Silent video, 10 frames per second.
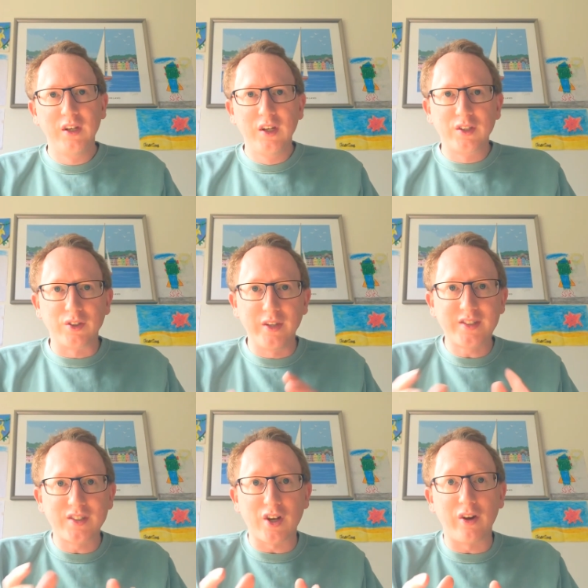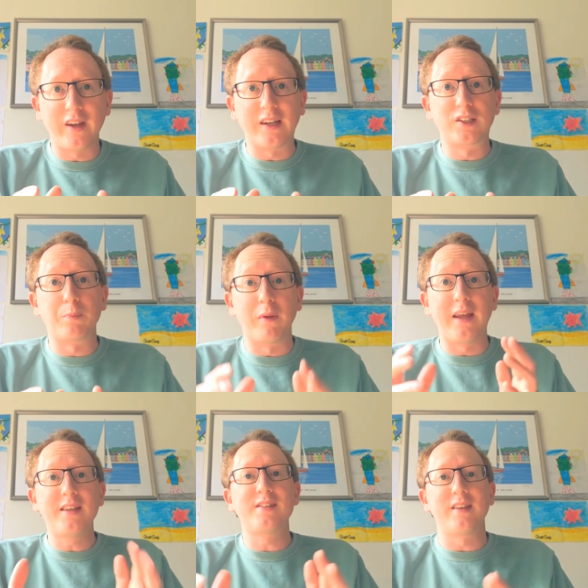So this is how he
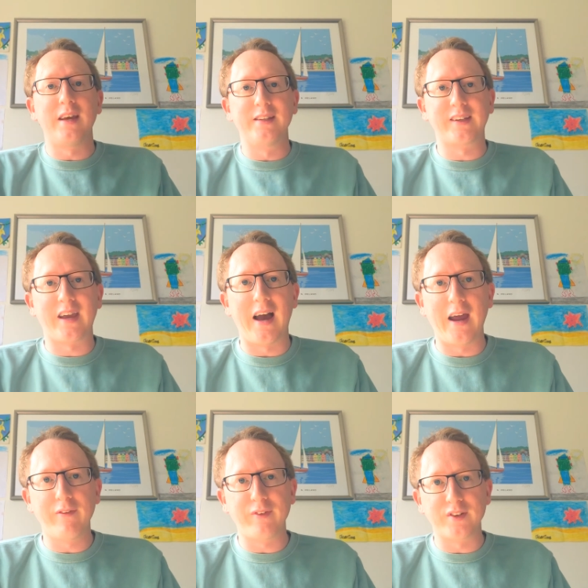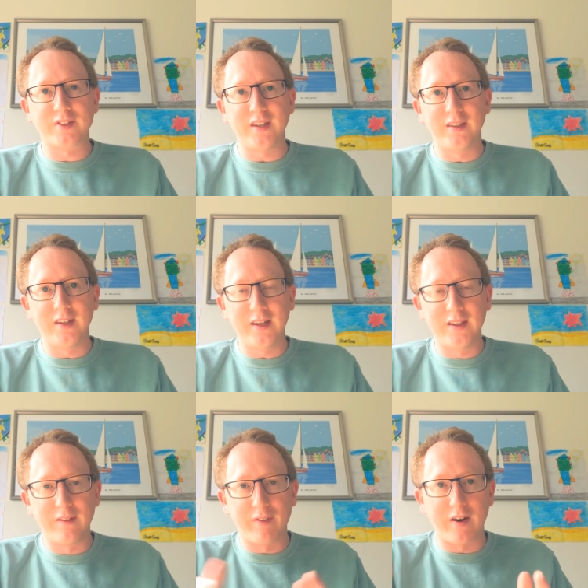explains it then to Caiaphas in
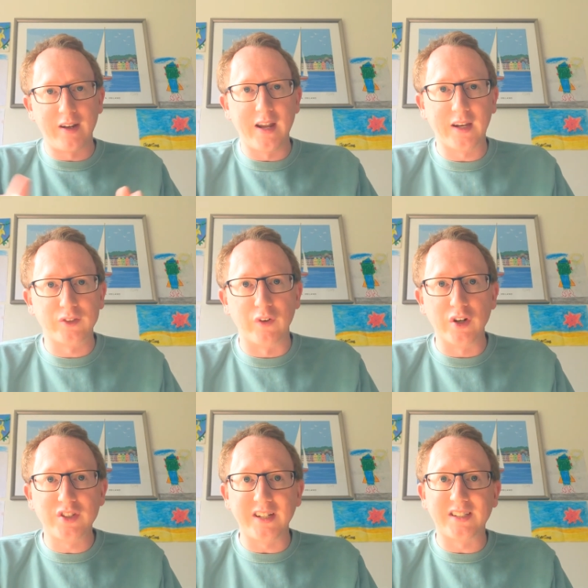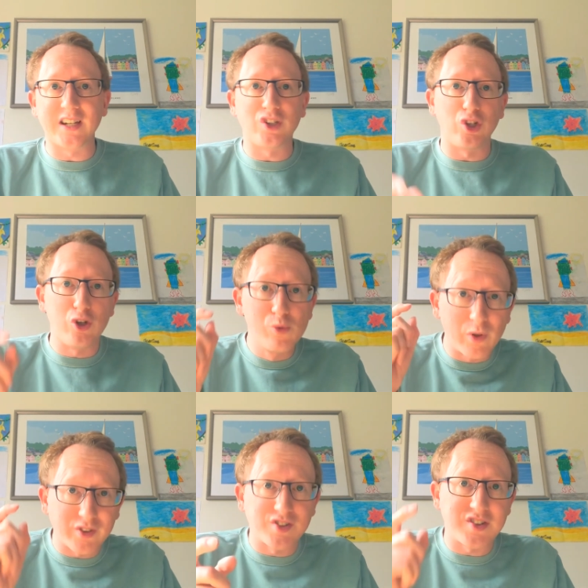the very next verse. He says, you
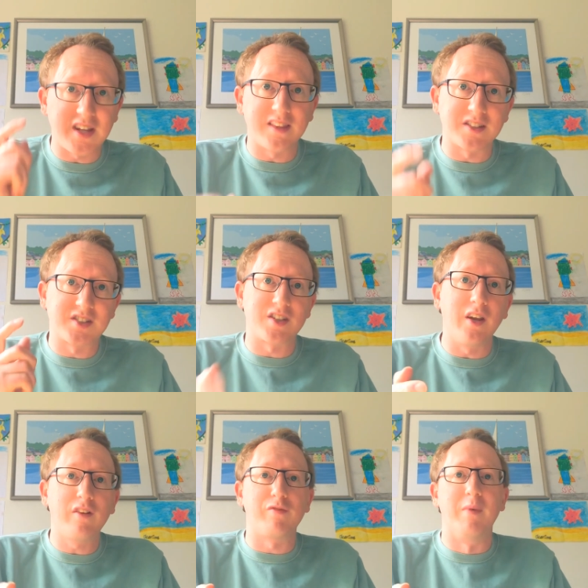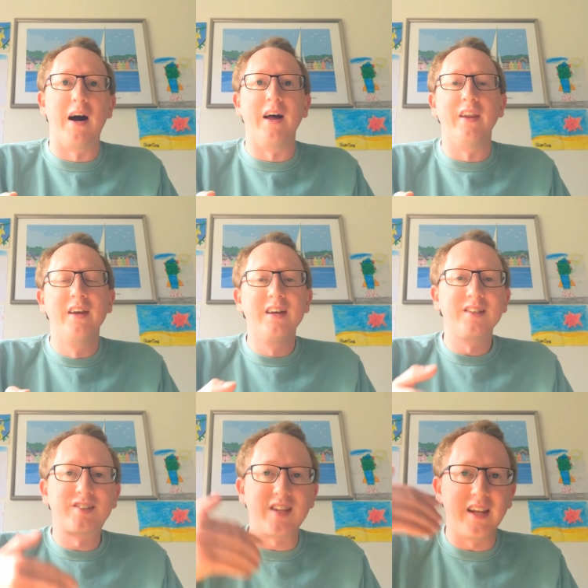will see the Son of Man
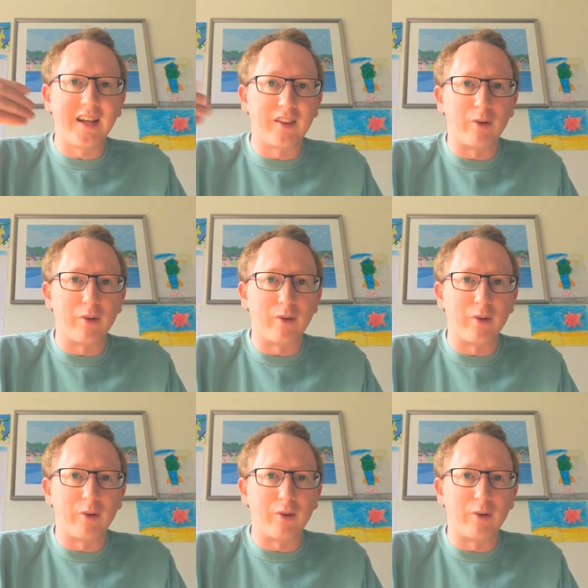sitting at the